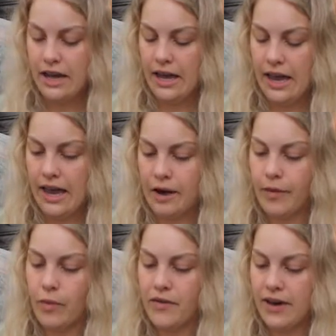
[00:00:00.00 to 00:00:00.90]
and
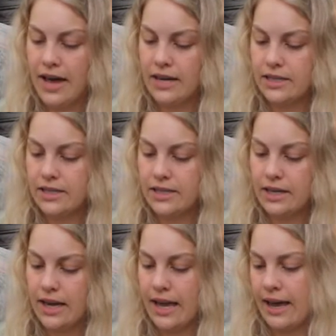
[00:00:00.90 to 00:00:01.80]
Boba Fett
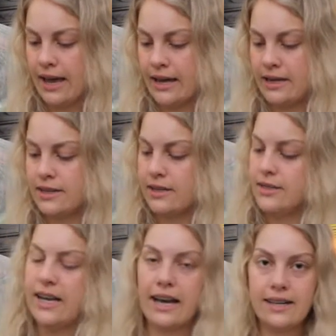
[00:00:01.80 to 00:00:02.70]
and
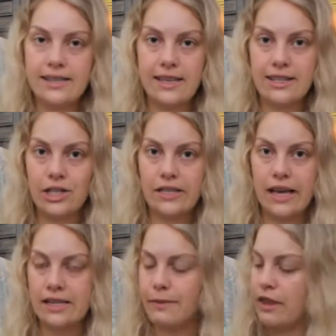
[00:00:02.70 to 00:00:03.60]
text that just
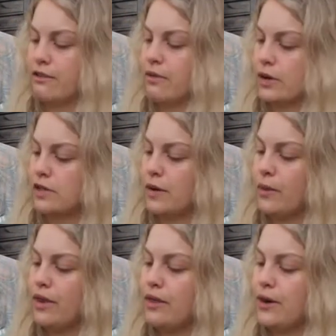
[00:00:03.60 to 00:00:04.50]
says, may the force be
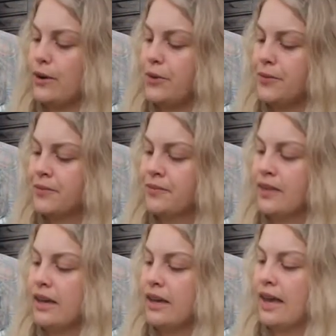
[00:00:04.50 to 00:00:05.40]
with you,
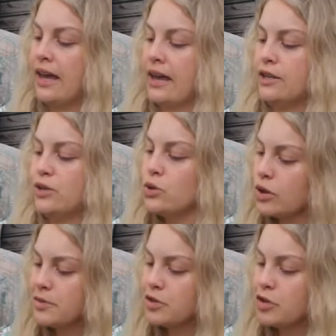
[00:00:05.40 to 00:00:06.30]
and
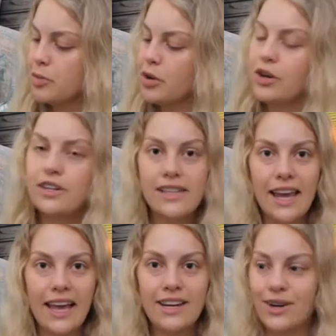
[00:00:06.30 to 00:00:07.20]
stormtroopers
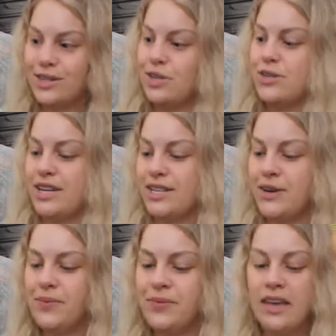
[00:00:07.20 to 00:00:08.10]
and
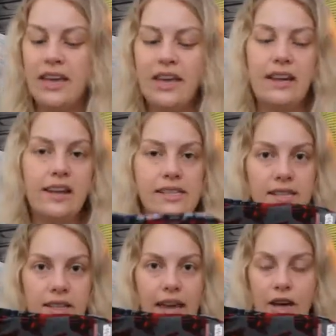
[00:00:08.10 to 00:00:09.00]
R2-D2. Nice
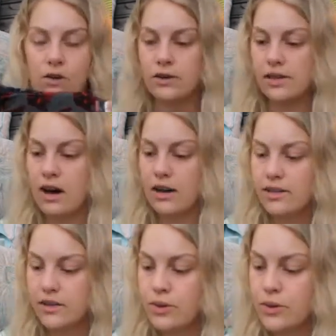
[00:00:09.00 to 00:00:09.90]
little ankle
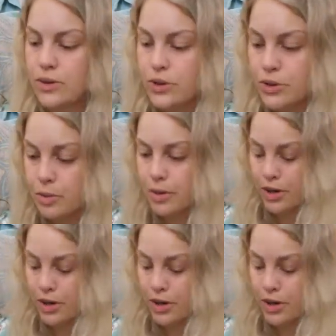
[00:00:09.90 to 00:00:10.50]
socks, so those are super